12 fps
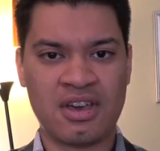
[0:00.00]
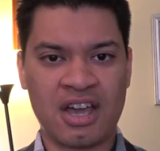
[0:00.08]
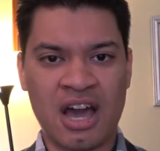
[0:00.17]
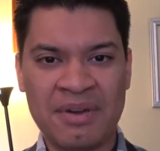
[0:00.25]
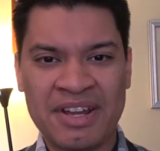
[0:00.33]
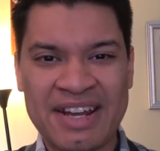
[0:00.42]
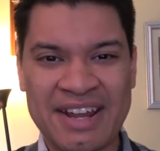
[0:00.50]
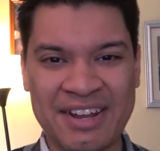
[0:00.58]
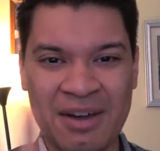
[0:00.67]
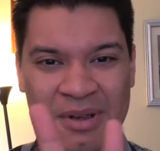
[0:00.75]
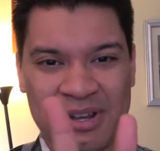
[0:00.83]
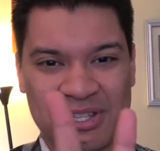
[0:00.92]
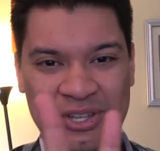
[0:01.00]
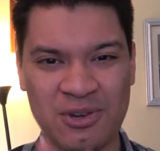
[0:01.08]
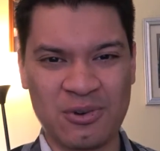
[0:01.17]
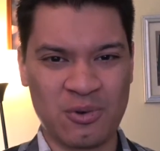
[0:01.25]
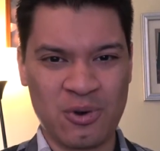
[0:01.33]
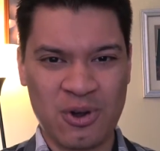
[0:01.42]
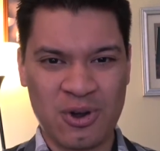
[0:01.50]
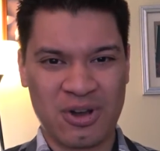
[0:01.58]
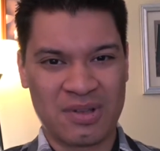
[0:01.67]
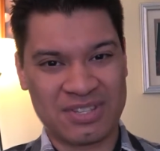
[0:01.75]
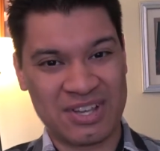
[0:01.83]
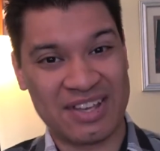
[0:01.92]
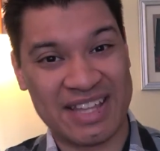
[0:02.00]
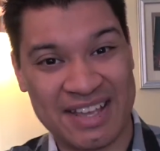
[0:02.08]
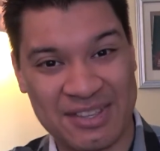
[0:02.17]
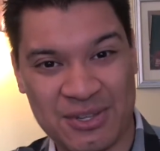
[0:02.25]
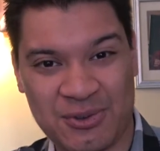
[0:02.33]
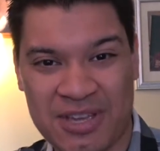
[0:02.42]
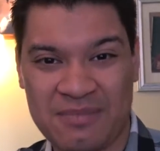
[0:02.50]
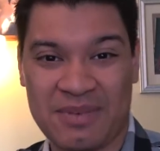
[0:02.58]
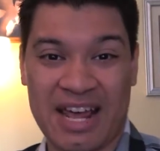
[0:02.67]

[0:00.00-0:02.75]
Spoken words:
Coming in at number two, woo! Sorry that I have to scream,